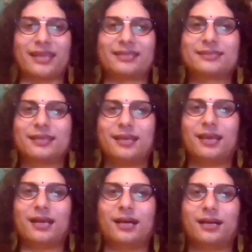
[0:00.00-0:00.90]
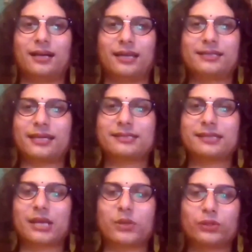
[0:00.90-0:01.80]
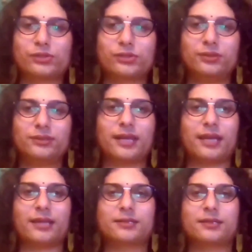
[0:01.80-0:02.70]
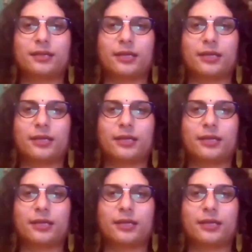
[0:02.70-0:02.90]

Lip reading: yes. As I said also that